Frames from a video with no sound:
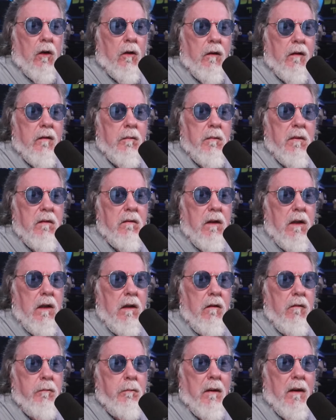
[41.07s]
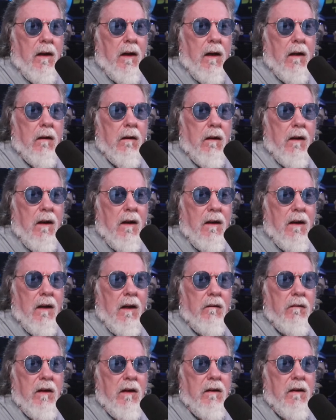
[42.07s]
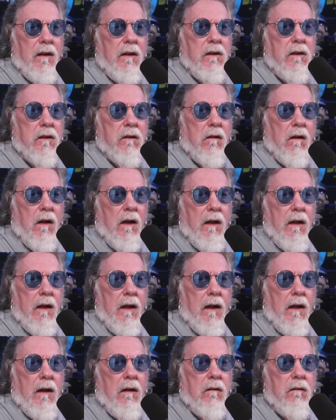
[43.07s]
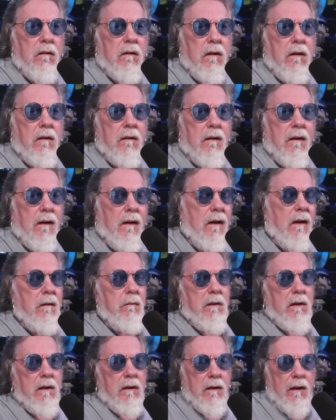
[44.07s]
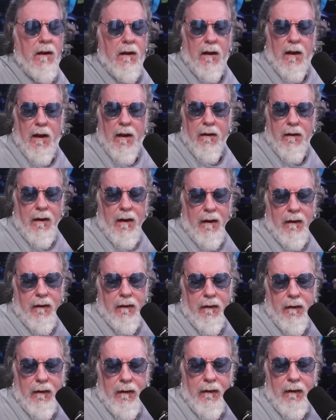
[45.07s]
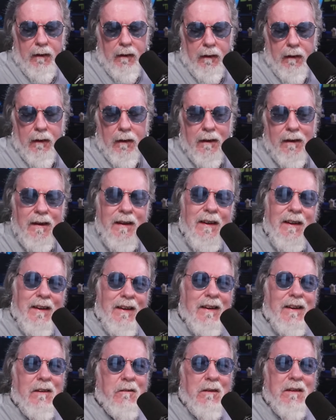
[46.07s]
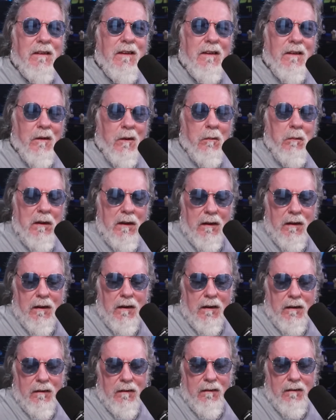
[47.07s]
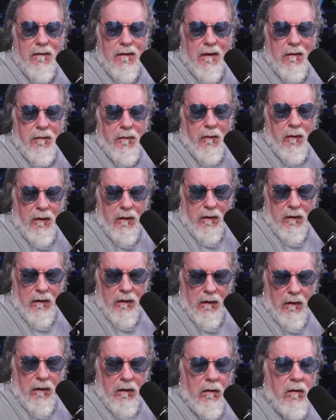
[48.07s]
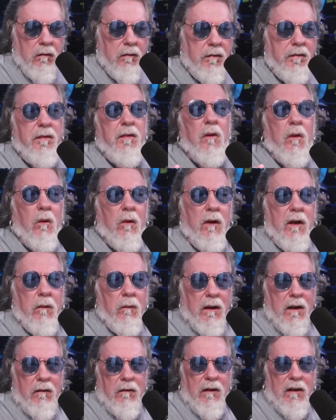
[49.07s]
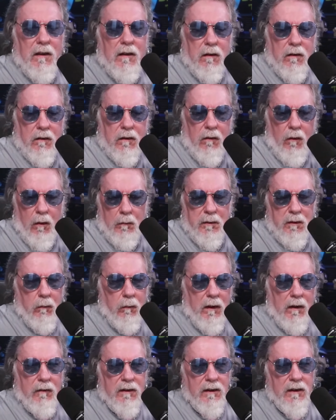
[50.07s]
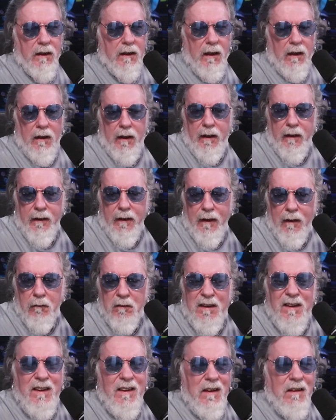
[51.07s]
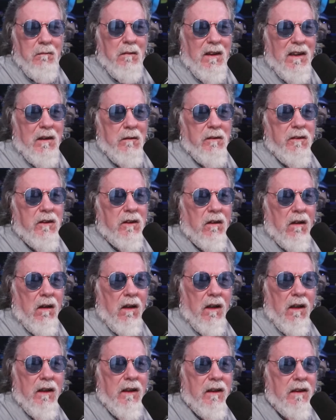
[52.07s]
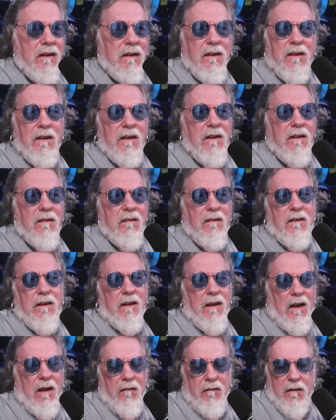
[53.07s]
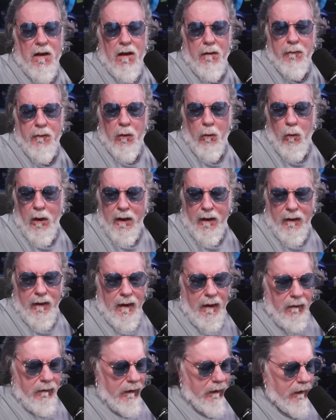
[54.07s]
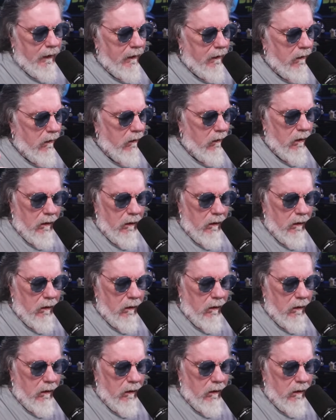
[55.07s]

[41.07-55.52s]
Christmas Eve potluck. Everything dried out in time, and they got that done. There was a little bit of stuff on her flooring, whatever, their tarps or whatever she had laid down. But it was dry, and she just didn't have time to wet it down and get it all